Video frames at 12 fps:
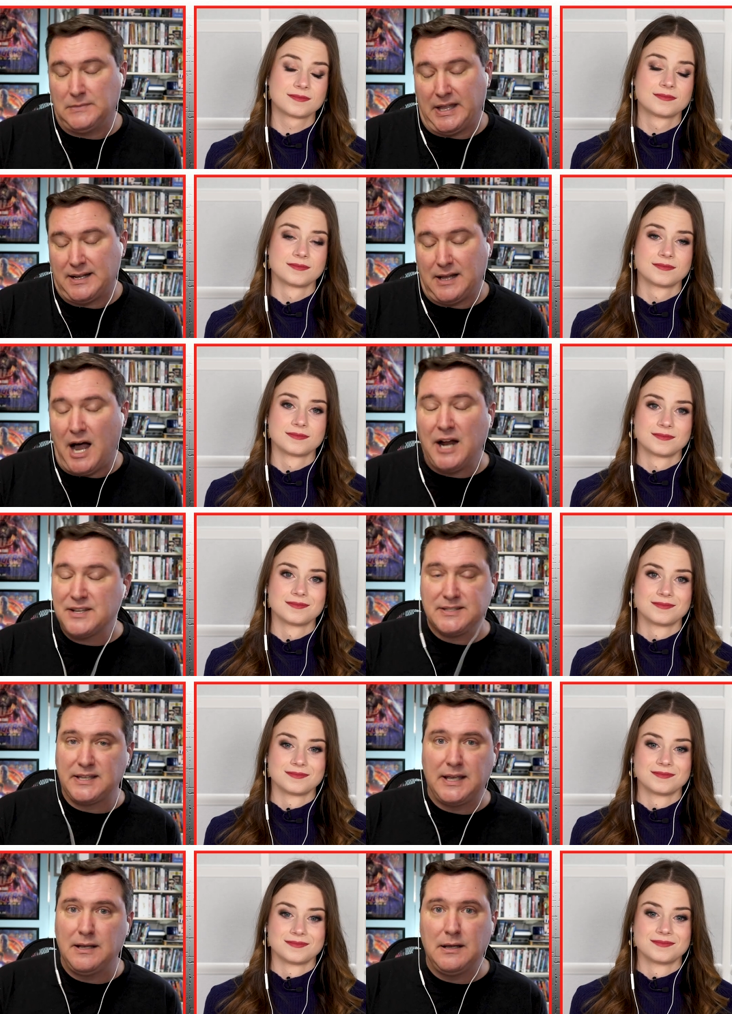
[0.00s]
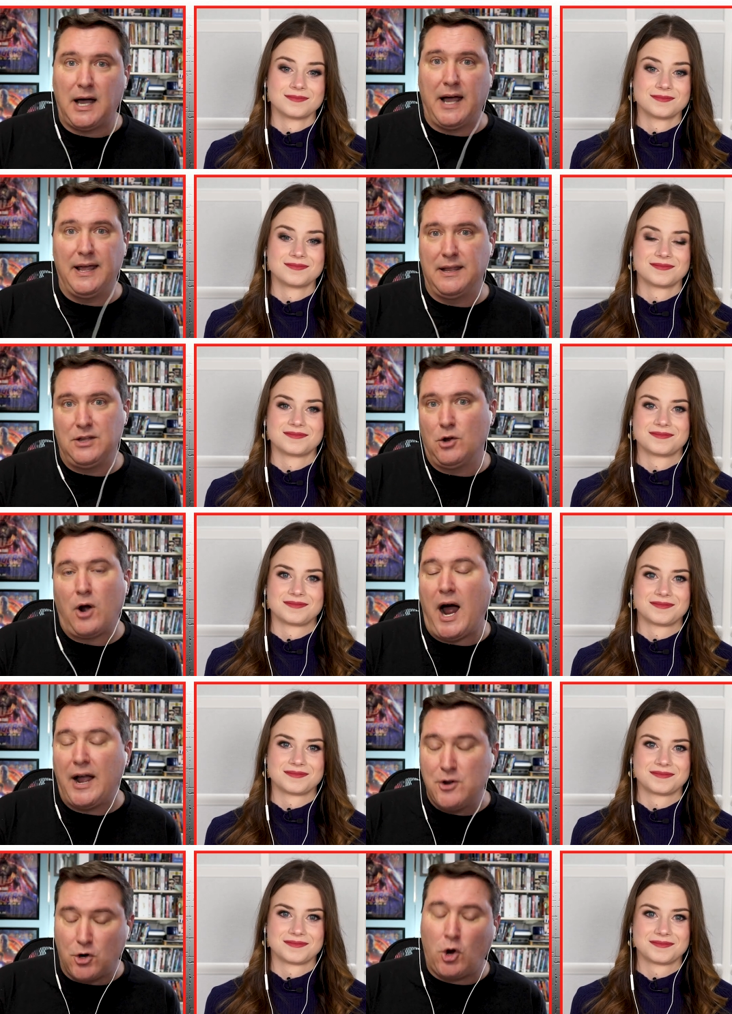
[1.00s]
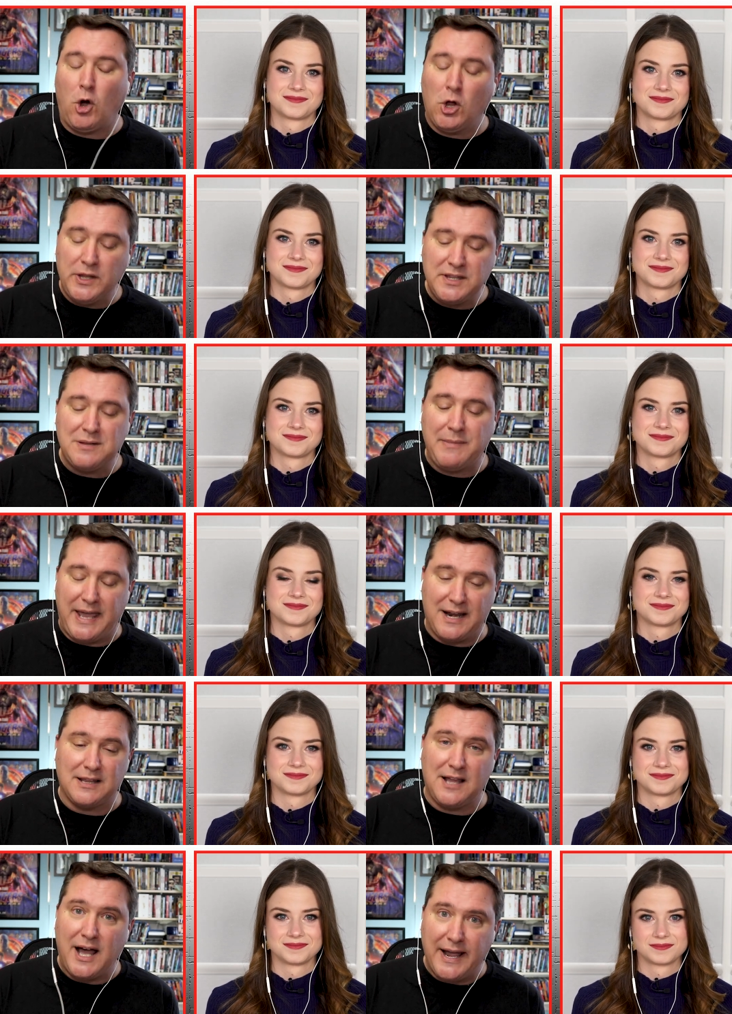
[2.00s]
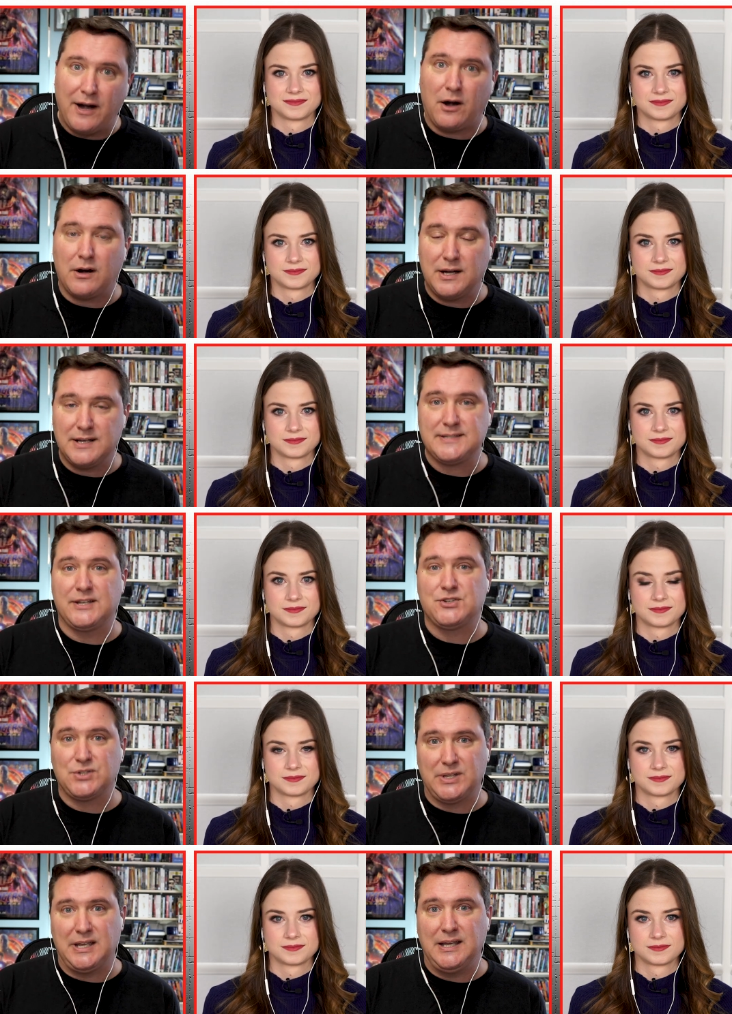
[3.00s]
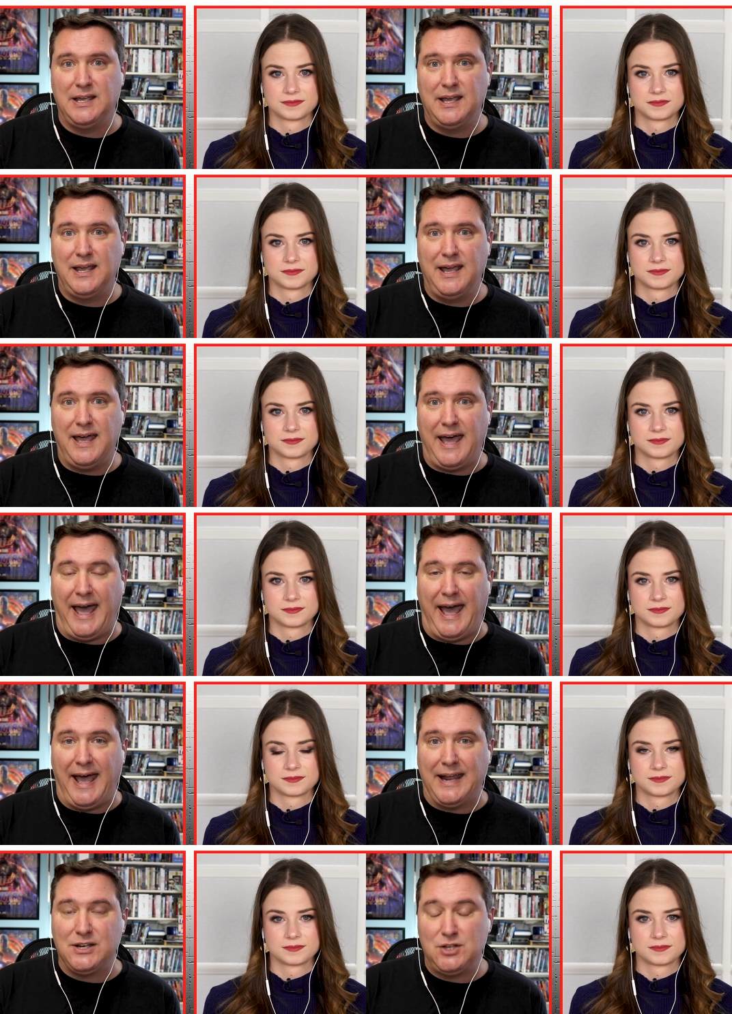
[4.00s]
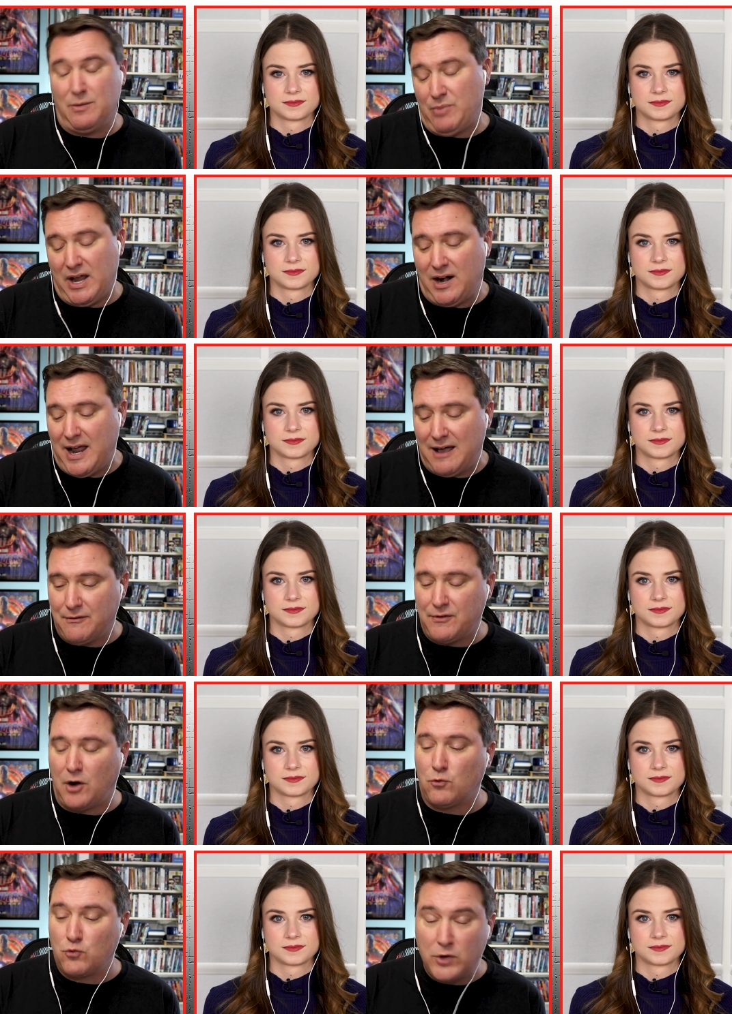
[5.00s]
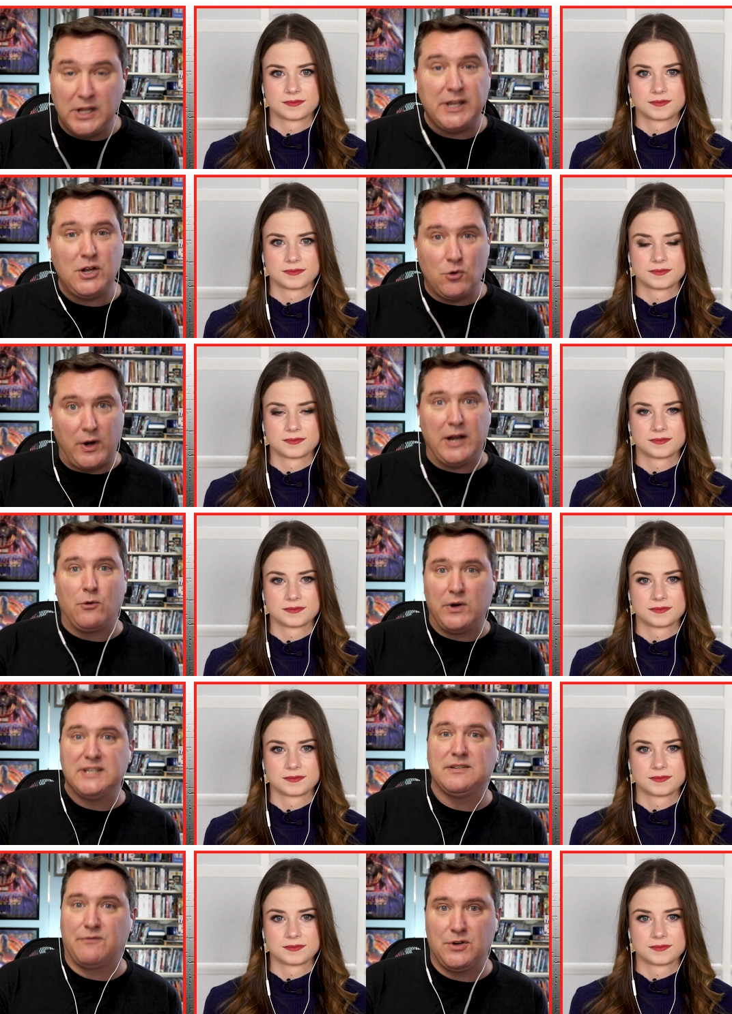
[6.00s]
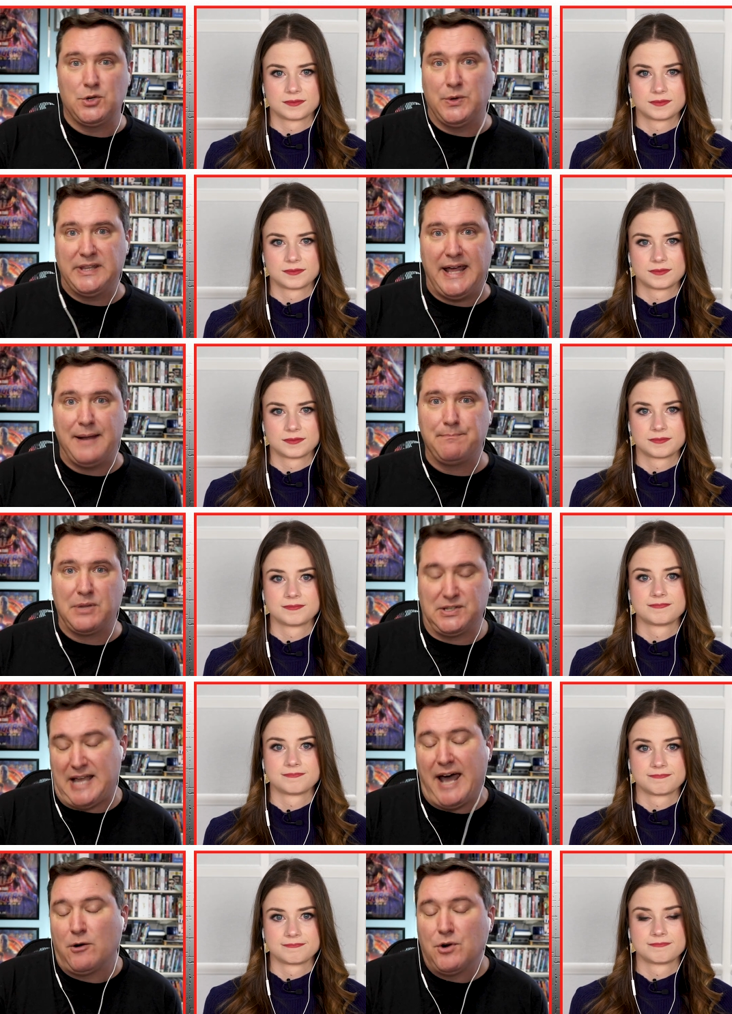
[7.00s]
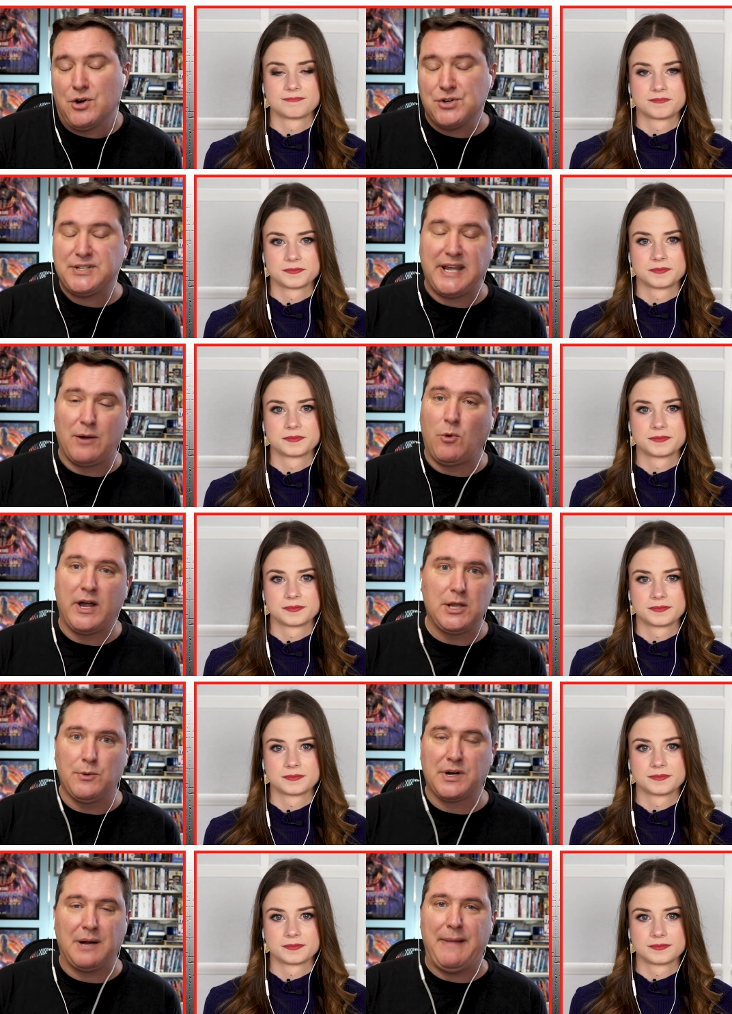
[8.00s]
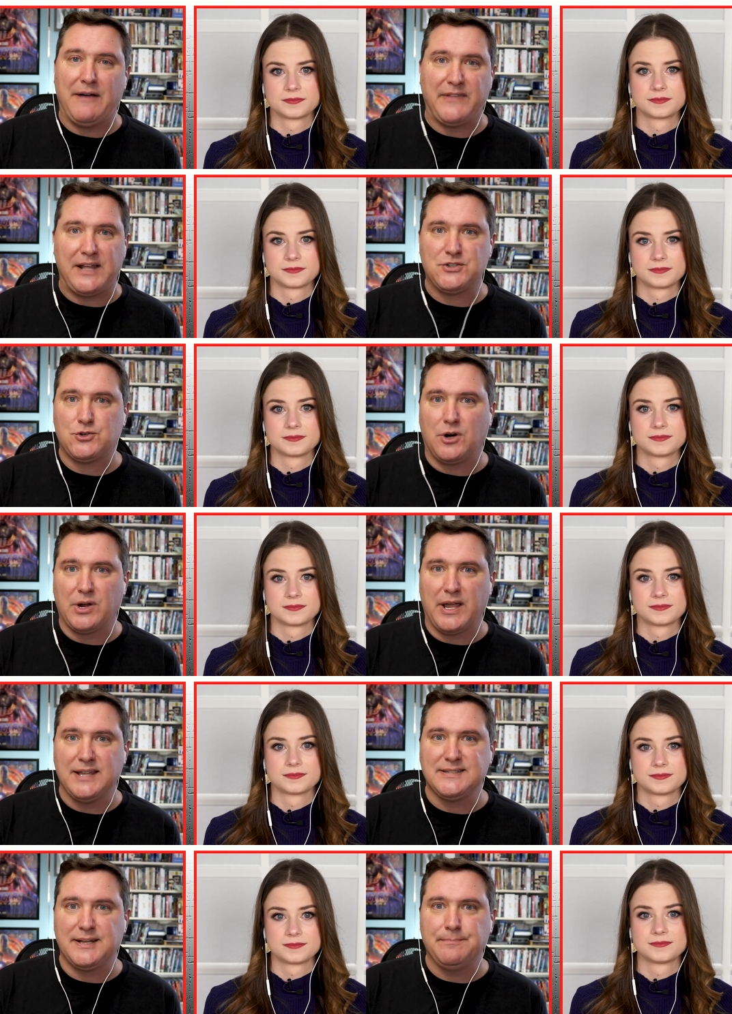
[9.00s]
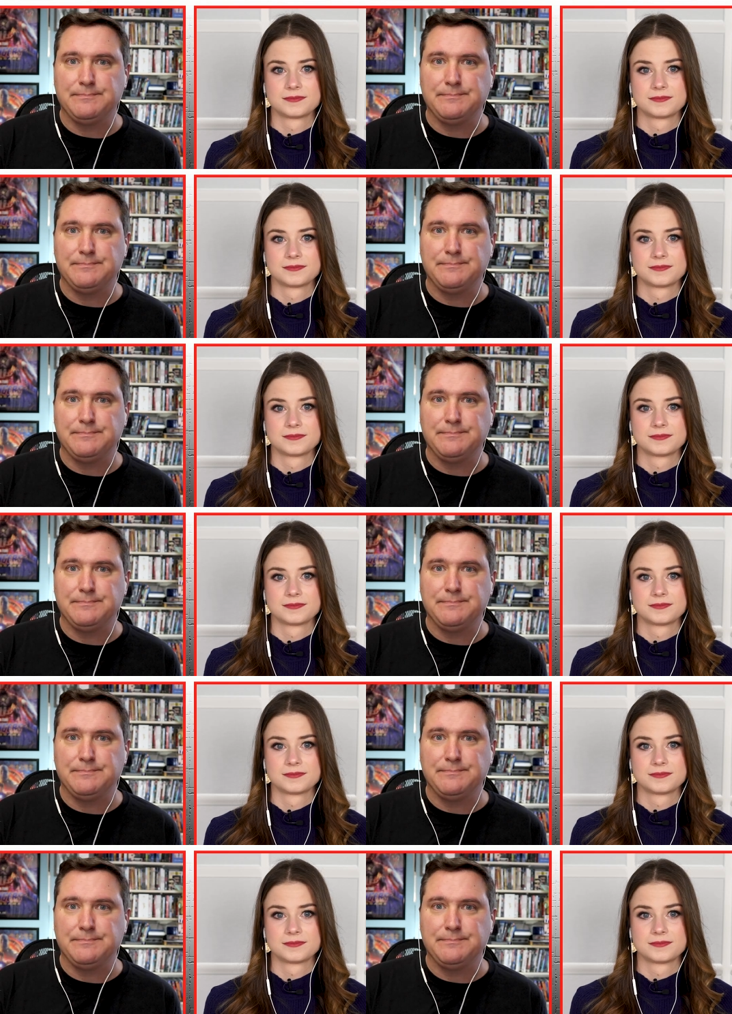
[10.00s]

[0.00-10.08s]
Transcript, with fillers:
Speaker 1: Like, honestly, you're calling the man a liar, essentially. And you better have a really great reason for doing that, because I don't understand why you would come out that strong against them.